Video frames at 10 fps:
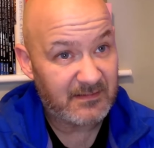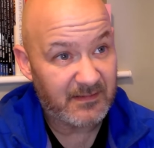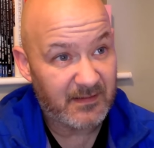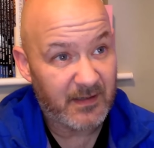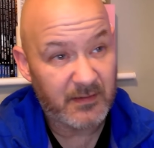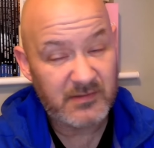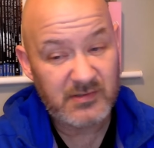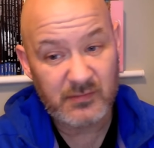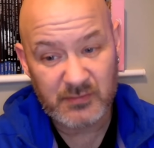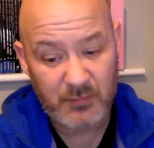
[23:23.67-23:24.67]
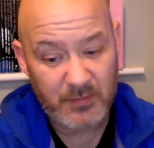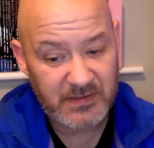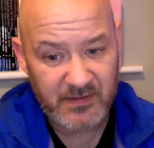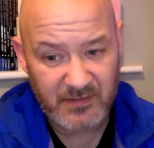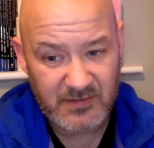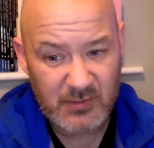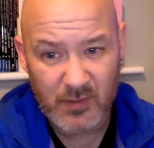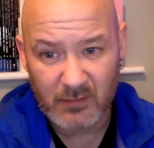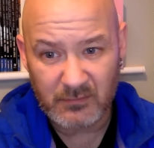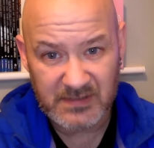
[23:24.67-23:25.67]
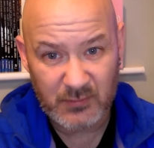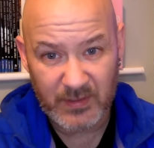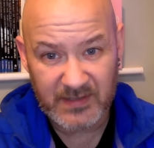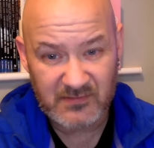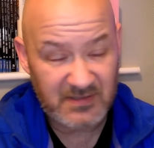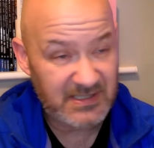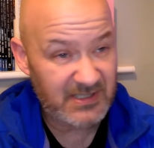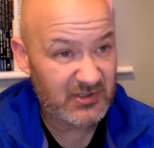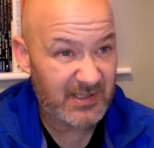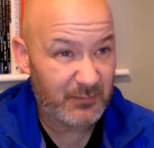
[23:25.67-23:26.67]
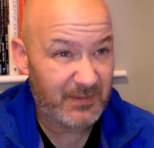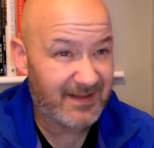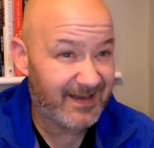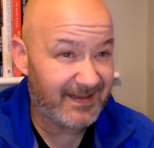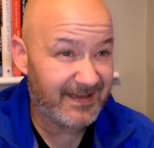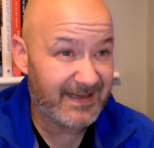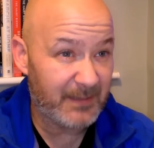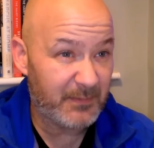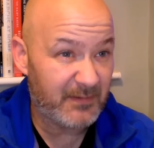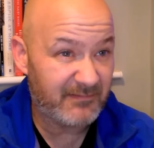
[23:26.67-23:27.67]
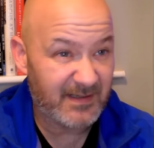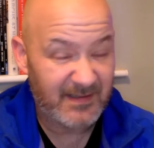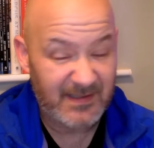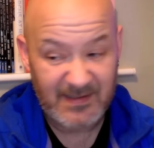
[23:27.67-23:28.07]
And as soon as the two goals in quick succession, it was clearly game over, wasn't it?